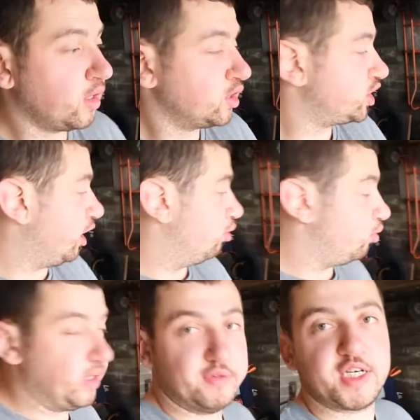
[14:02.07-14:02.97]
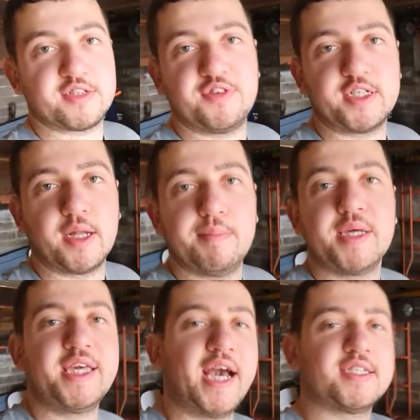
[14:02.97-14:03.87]
So we've test fitted them.
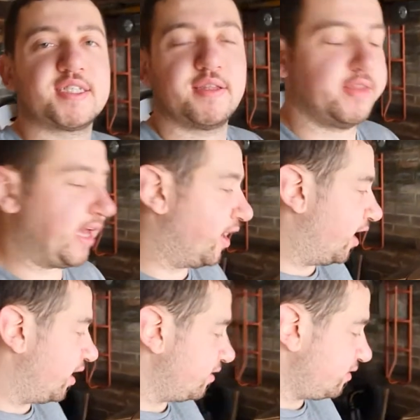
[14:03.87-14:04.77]
Yes, they are